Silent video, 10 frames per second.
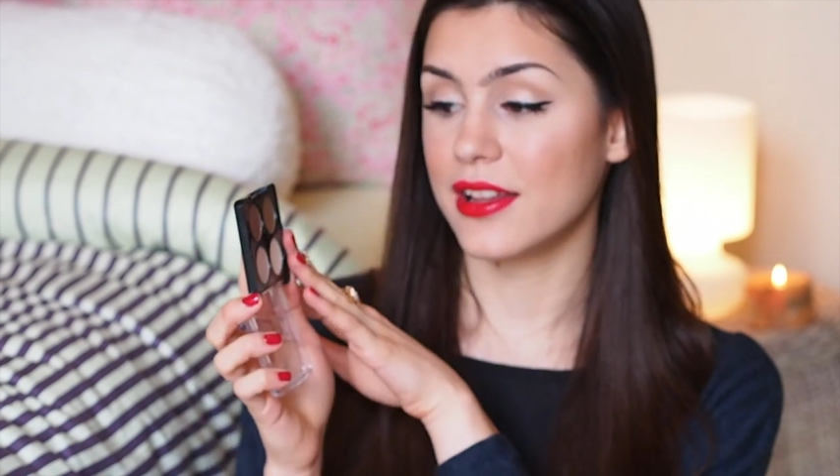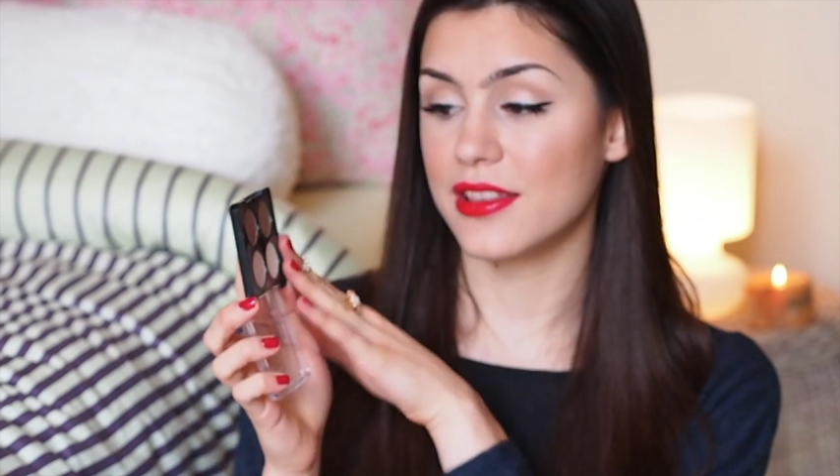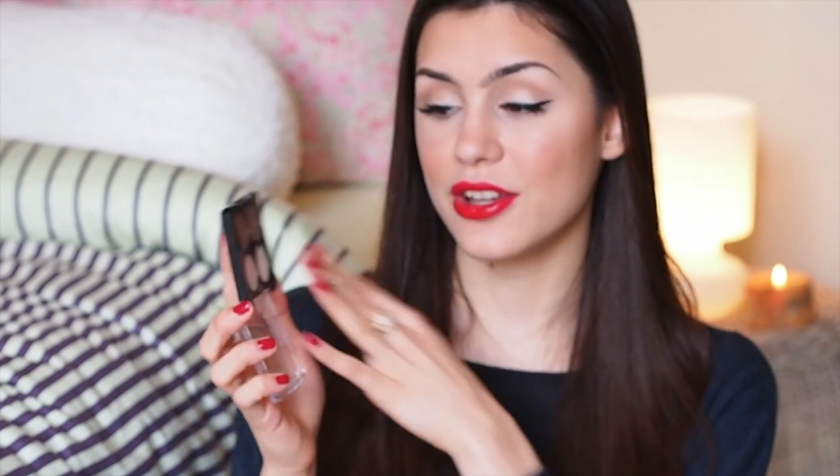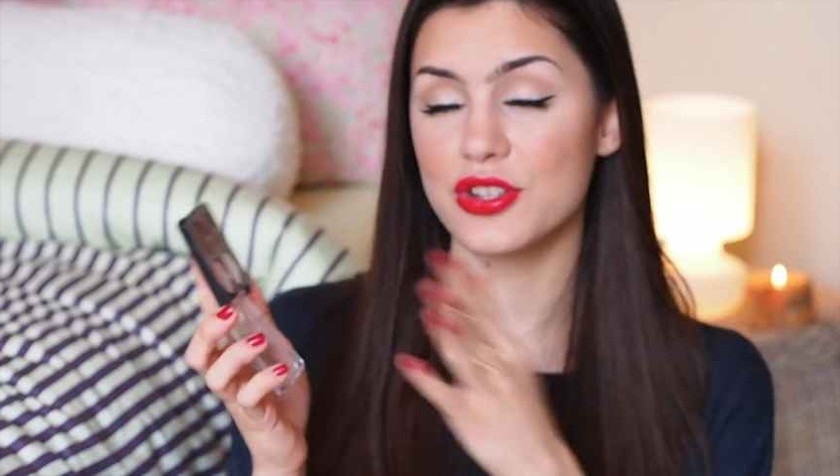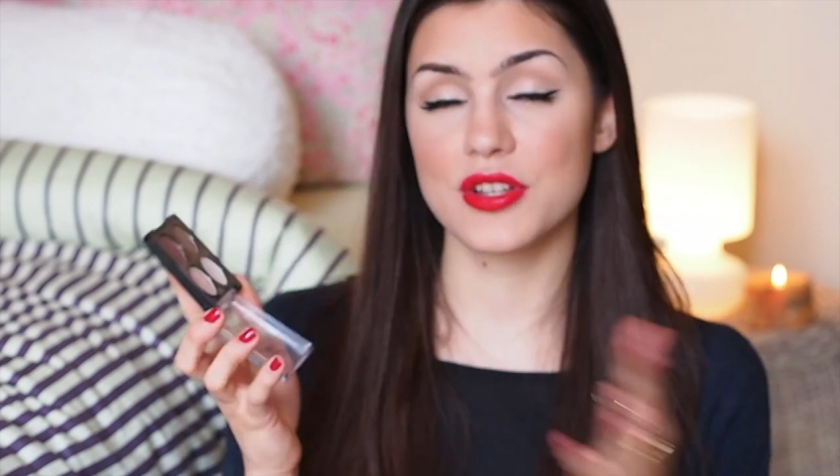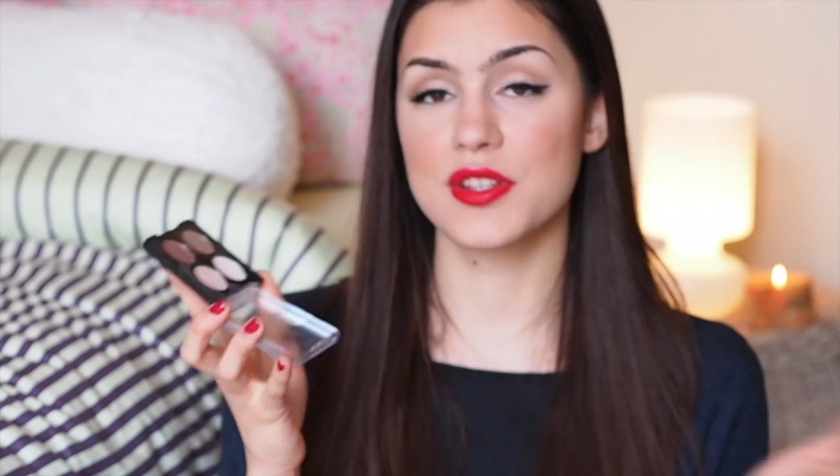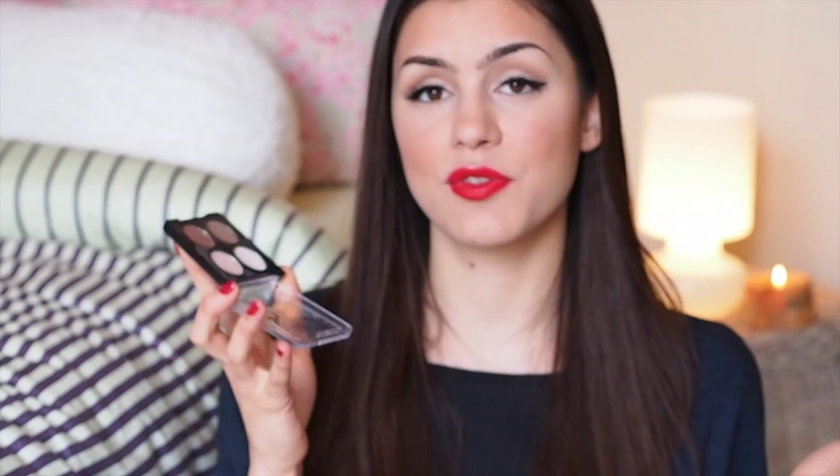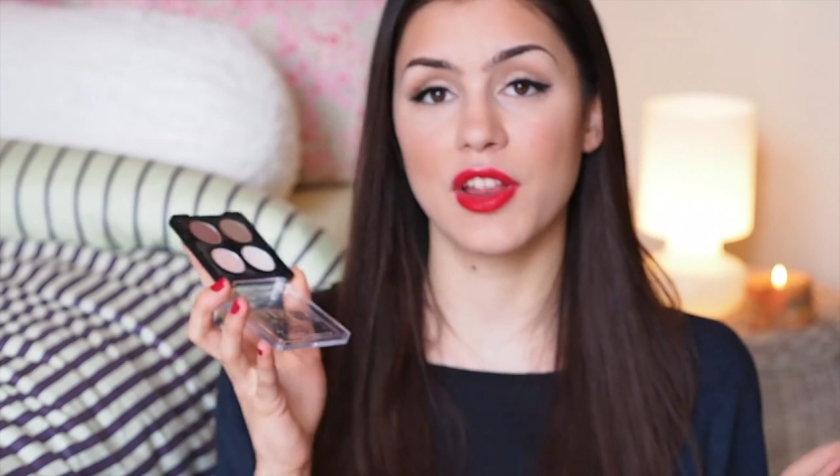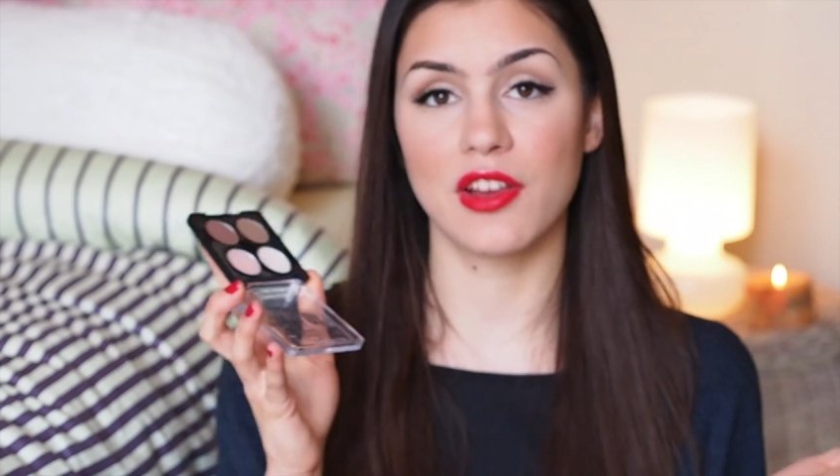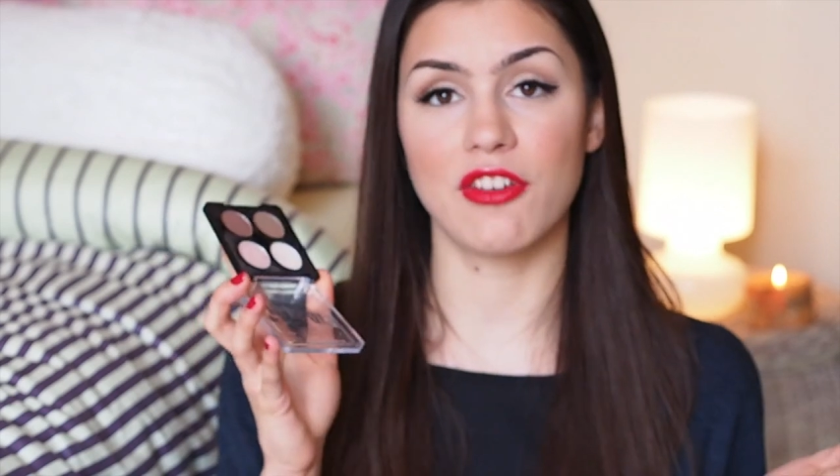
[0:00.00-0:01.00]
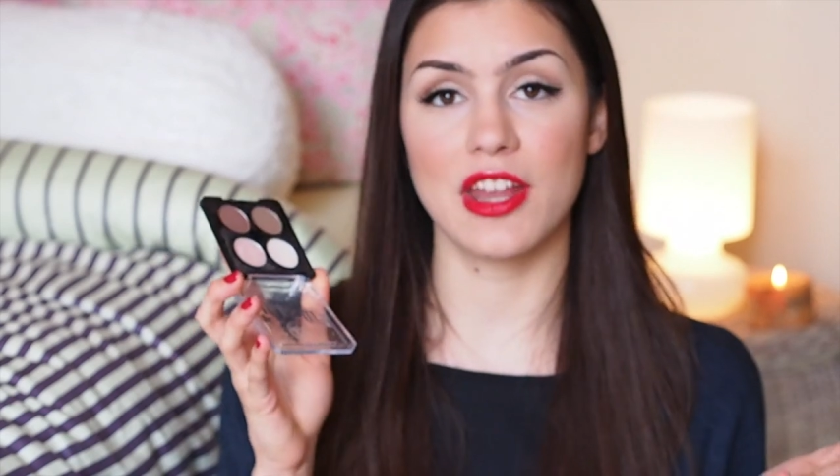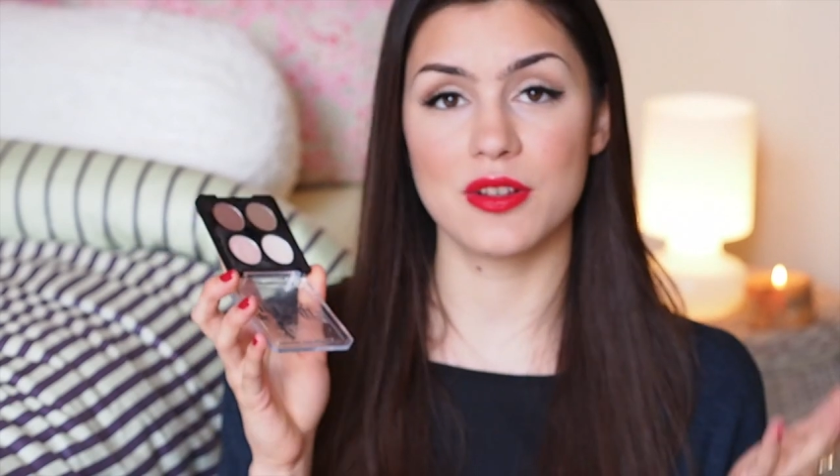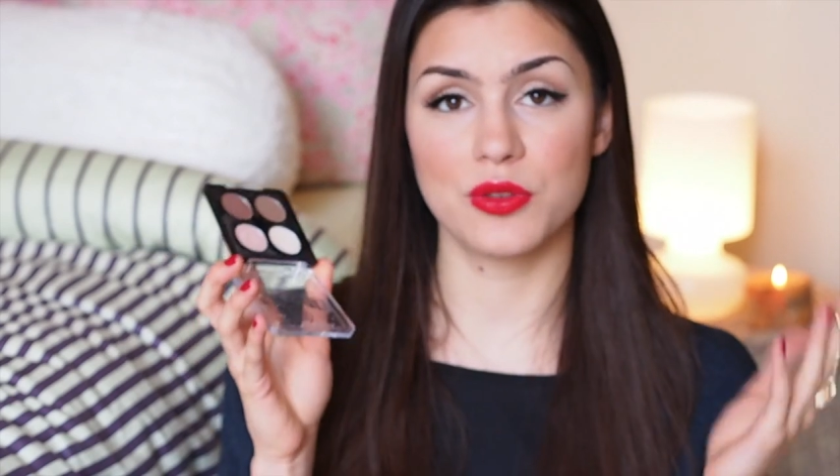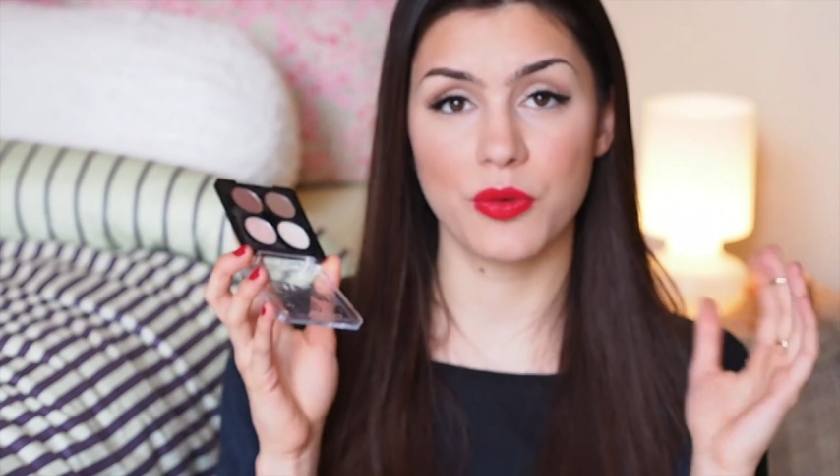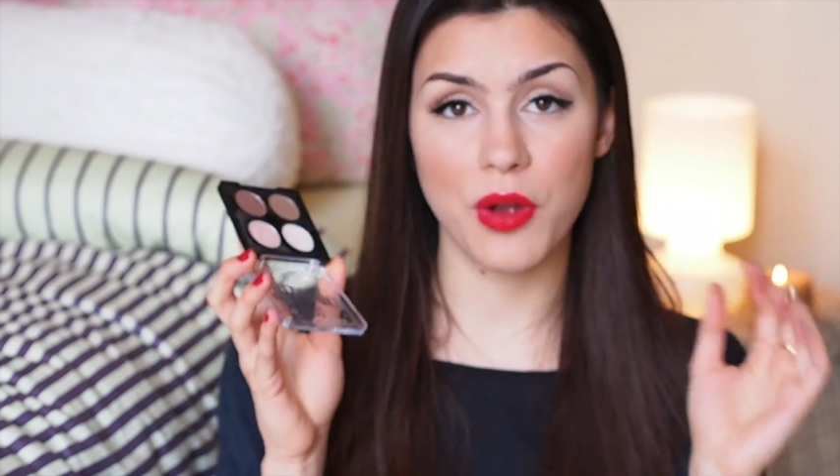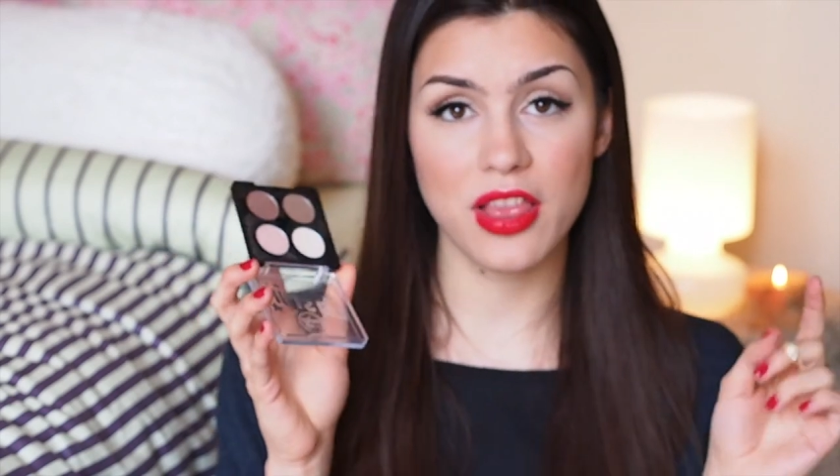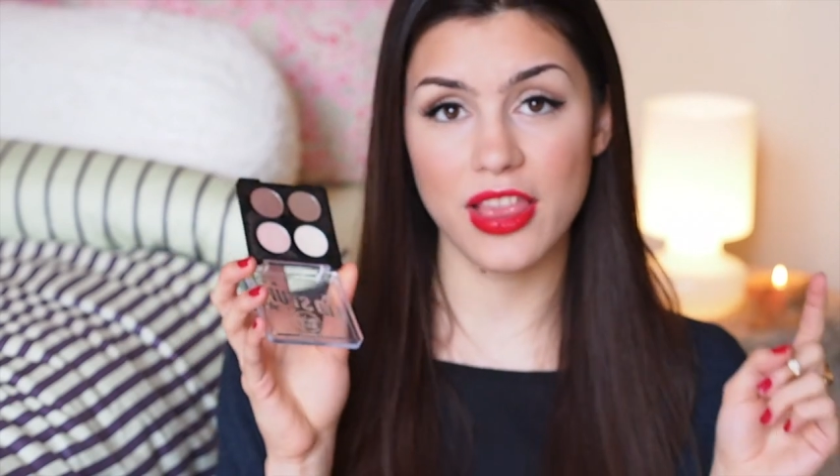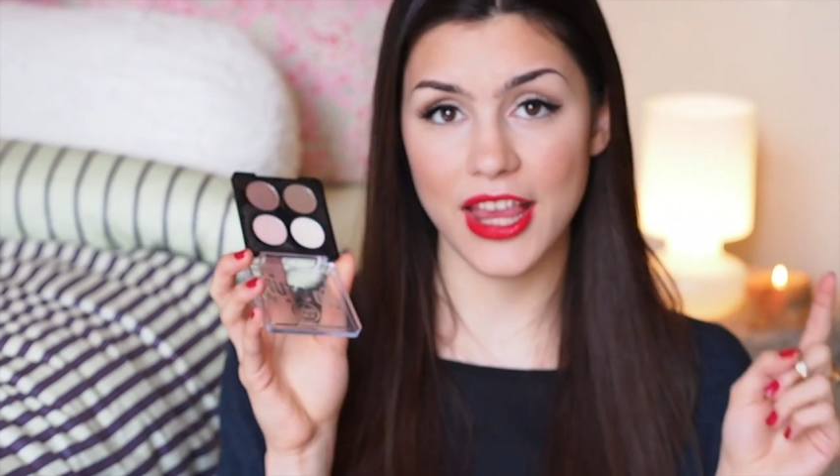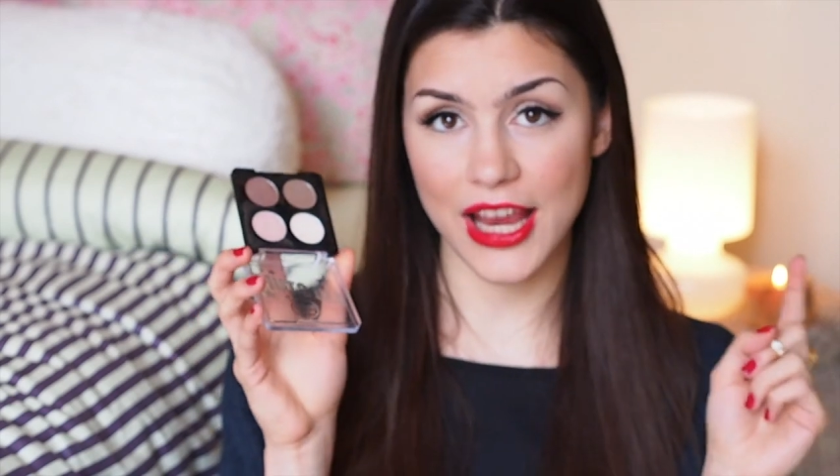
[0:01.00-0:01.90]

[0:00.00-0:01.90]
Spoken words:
they're just really great. The one thing